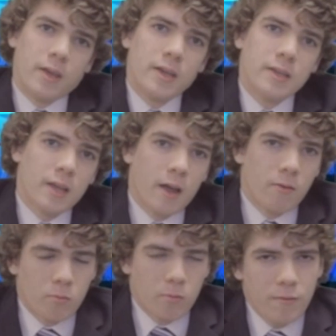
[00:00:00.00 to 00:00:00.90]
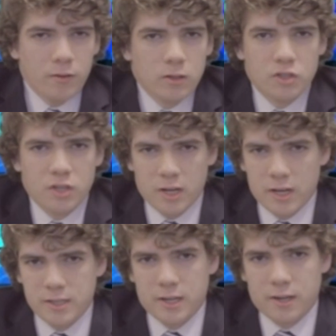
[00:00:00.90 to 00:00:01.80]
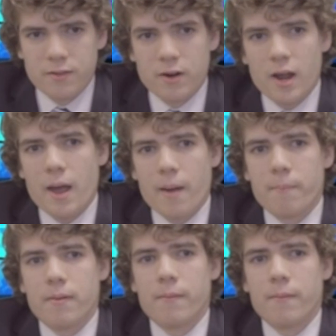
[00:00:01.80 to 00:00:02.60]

is revolutionizing their app.